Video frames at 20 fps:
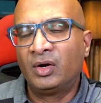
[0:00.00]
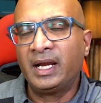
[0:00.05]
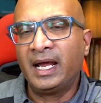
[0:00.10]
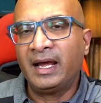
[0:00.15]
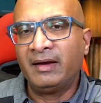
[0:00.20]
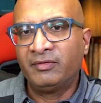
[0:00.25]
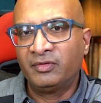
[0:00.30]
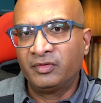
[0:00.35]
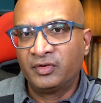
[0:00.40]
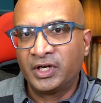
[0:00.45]
on
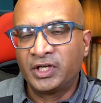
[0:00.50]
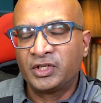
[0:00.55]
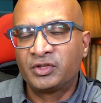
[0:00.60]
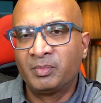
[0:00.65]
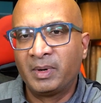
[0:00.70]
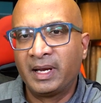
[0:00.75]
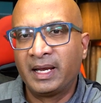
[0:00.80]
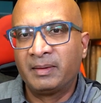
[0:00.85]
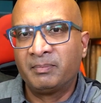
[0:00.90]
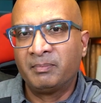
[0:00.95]

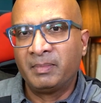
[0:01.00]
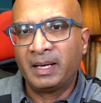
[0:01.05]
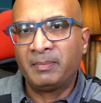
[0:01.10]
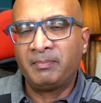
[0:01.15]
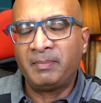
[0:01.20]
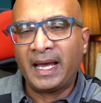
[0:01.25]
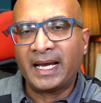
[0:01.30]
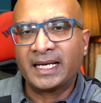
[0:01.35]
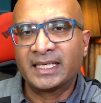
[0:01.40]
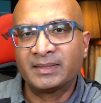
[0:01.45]
average, my
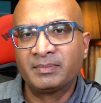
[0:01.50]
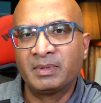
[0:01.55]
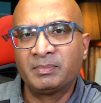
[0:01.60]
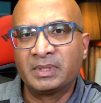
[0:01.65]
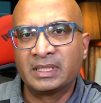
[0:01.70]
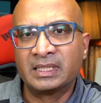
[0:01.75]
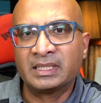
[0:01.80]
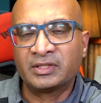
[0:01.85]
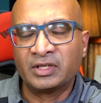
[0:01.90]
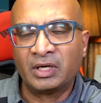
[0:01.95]
maximum
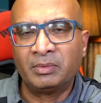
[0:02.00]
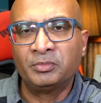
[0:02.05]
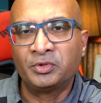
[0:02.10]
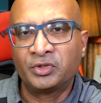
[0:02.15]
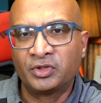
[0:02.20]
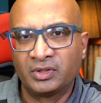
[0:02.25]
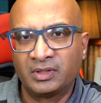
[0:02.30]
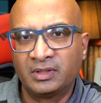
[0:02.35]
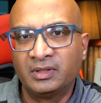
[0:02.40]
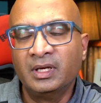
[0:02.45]

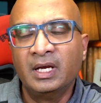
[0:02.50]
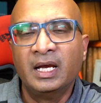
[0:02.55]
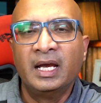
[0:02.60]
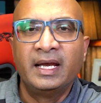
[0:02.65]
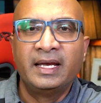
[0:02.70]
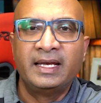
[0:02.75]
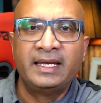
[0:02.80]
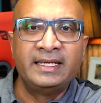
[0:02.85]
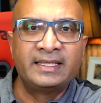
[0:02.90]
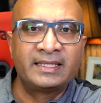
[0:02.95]
consumption
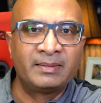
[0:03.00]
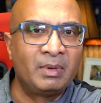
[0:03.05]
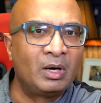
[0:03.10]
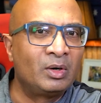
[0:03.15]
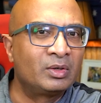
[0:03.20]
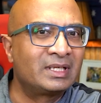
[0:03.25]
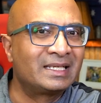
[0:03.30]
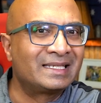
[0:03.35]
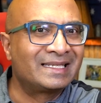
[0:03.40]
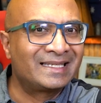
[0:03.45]
is
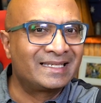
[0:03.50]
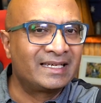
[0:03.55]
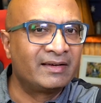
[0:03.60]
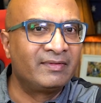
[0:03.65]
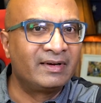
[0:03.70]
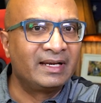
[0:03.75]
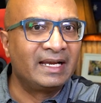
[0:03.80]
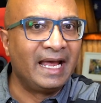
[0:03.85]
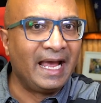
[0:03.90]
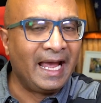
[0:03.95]
about
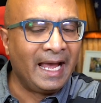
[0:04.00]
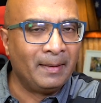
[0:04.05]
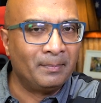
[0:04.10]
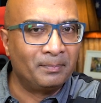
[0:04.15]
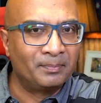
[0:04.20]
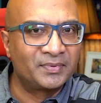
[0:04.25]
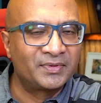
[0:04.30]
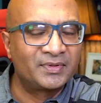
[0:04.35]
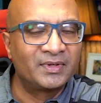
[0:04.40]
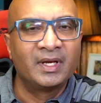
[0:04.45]
7
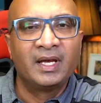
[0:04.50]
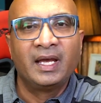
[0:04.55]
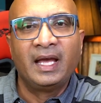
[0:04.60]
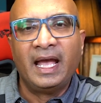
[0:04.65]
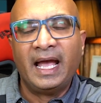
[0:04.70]
amps.